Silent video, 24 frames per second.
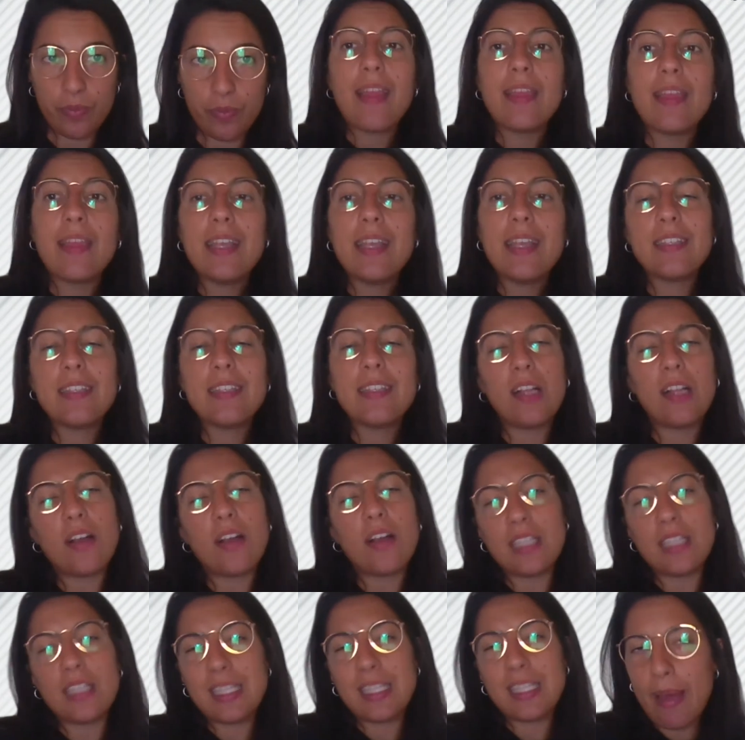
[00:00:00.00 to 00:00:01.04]
And this
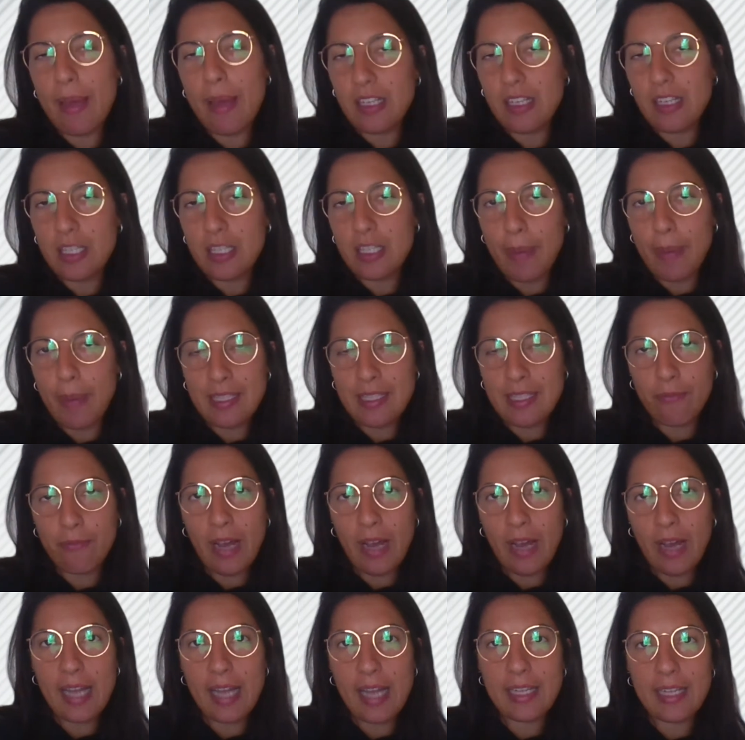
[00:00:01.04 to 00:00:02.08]
clause is better
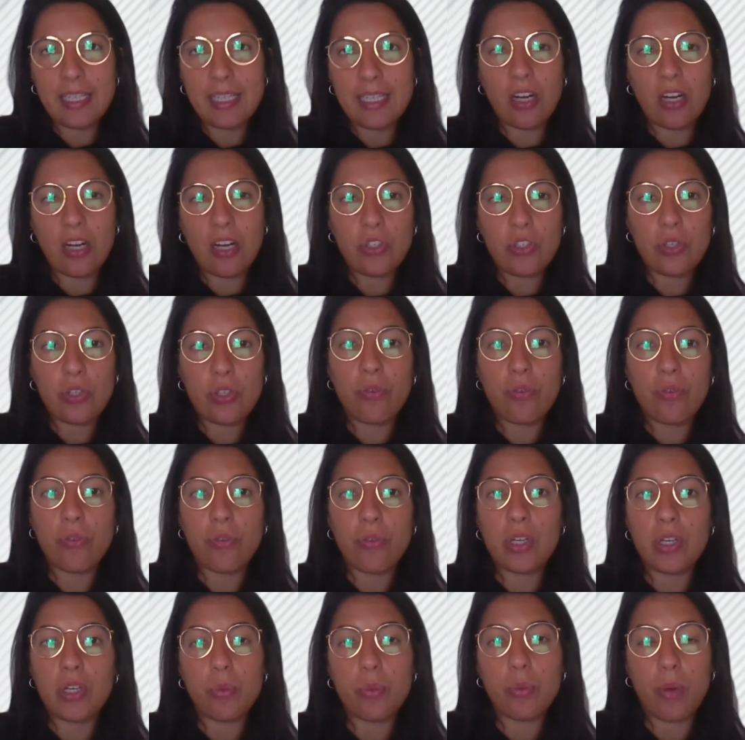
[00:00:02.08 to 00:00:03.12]
specified in Article
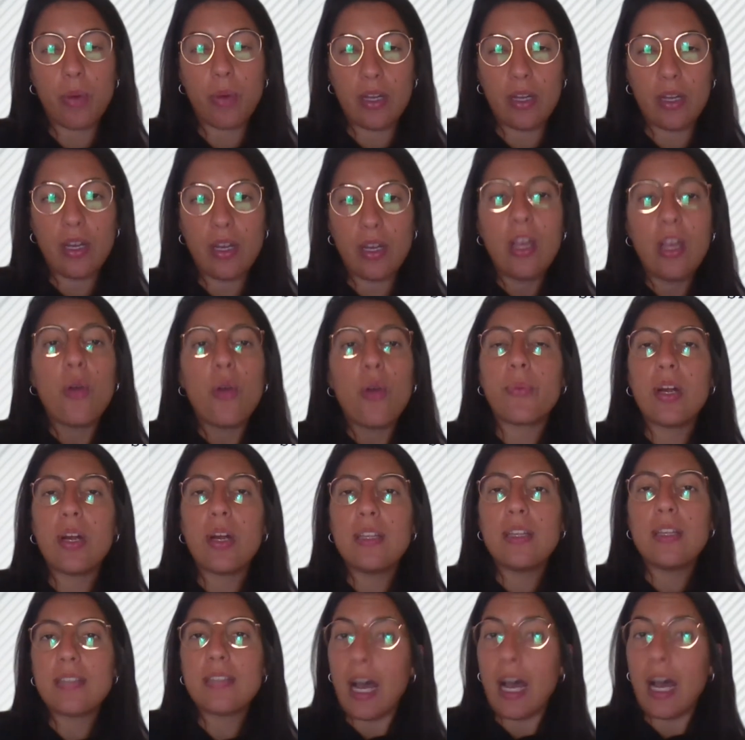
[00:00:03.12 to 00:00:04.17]
41, where
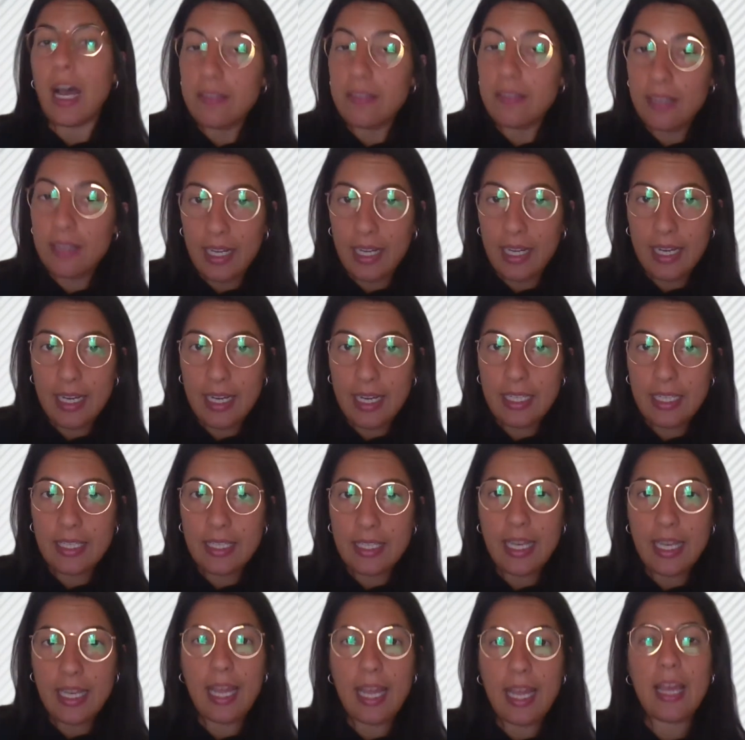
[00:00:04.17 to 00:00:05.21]
it is outlined
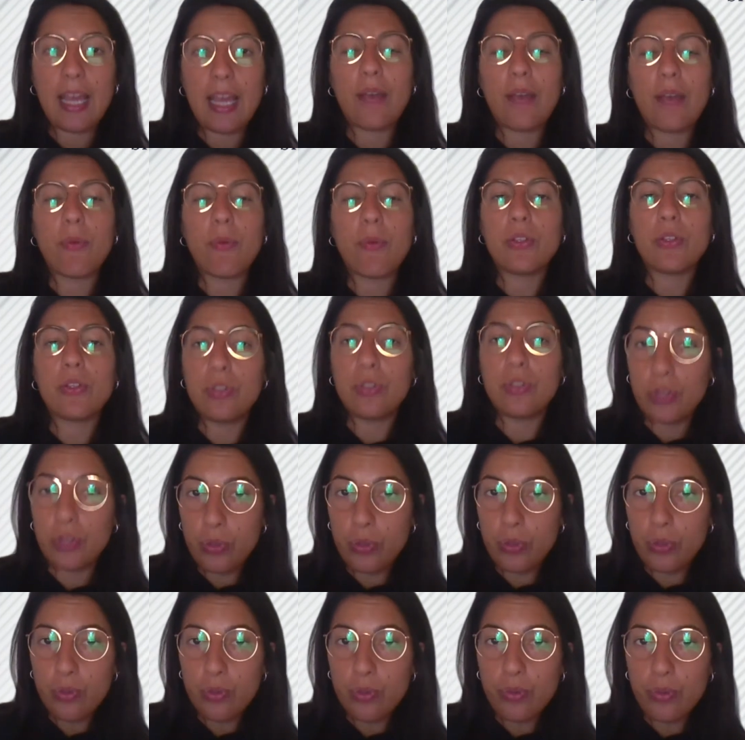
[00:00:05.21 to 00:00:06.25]
what to
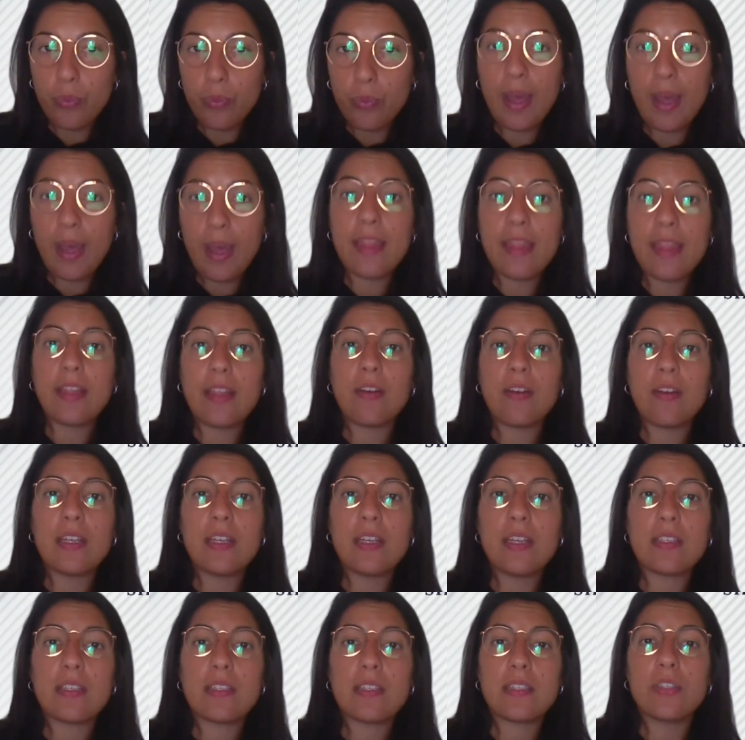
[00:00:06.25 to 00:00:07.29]
do when there
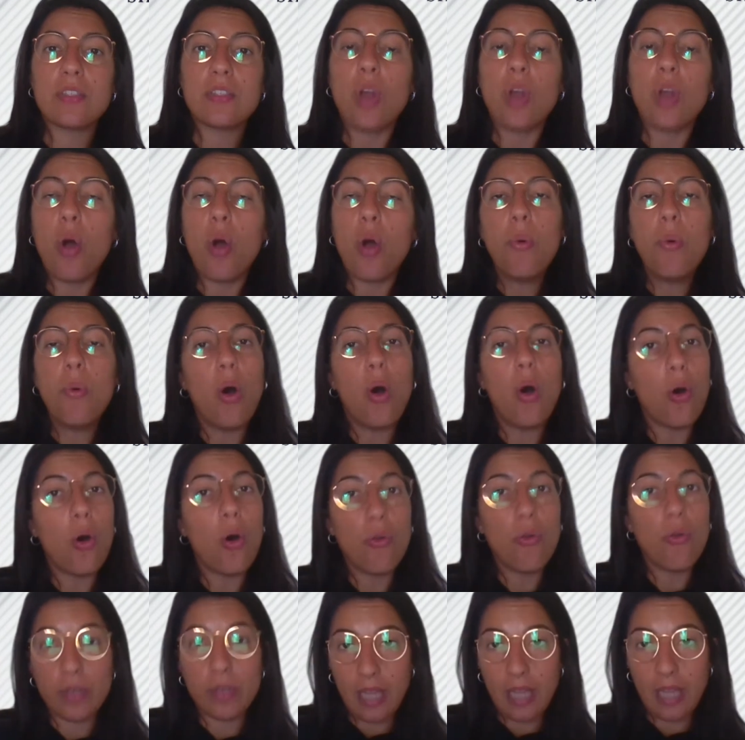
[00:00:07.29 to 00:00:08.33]
is no
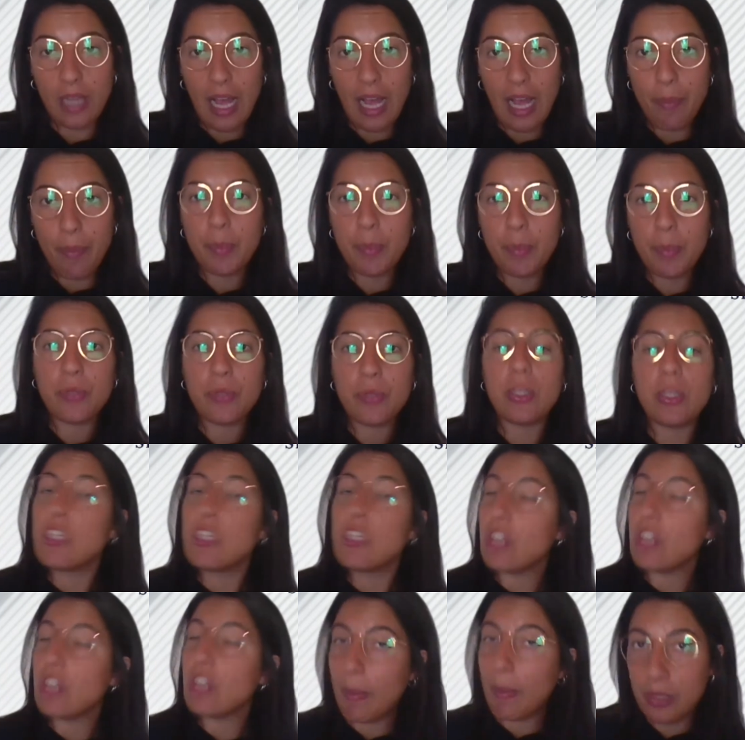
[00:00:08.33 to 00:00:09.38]
overlap
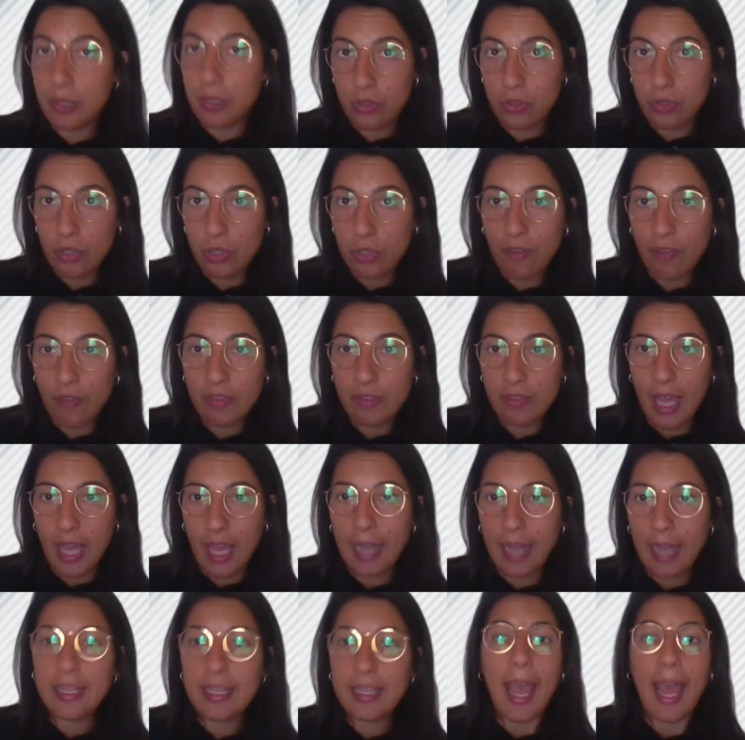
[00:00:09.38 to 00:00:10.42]
between Chapter 2 of the
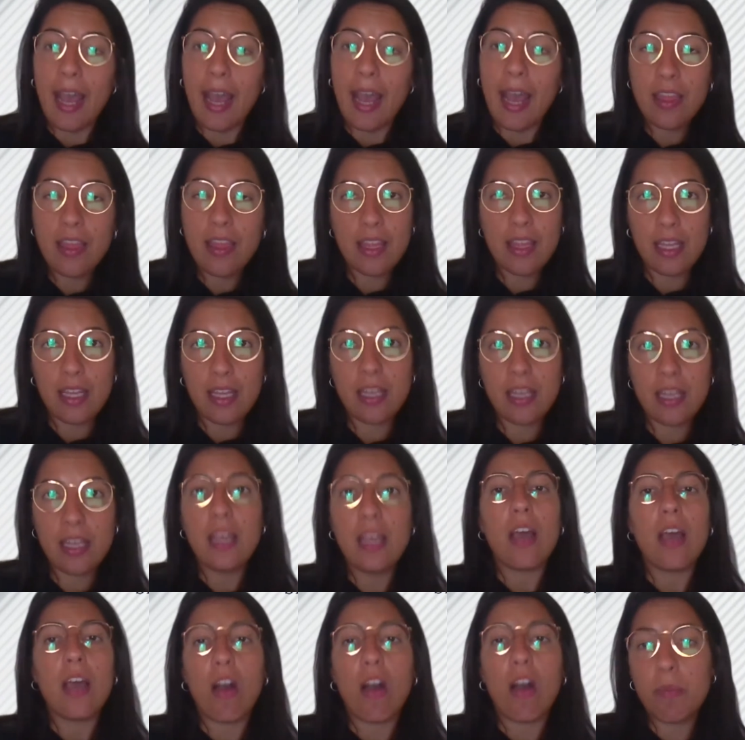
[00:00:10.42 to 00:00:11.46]
Act and the
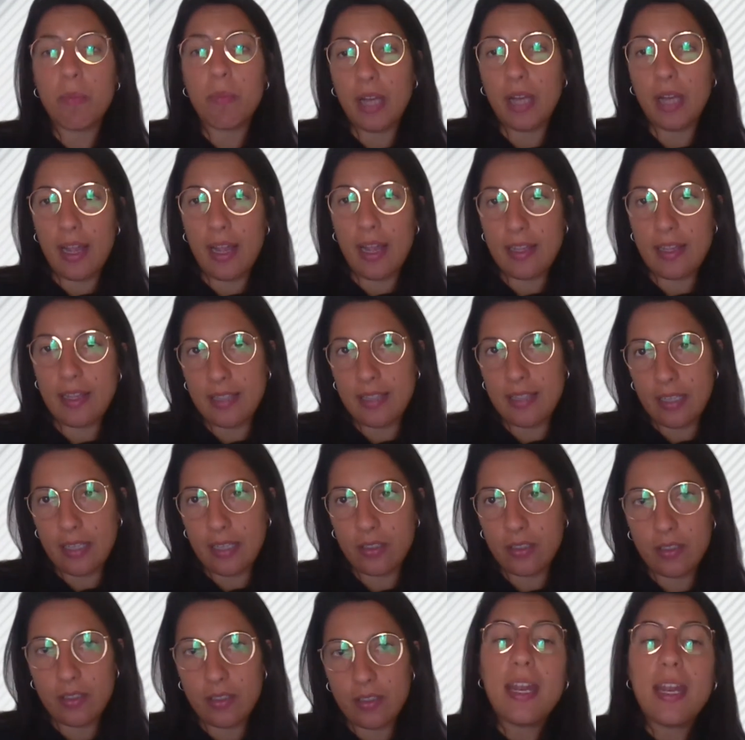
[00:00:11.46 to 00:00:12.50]
harmonized standards.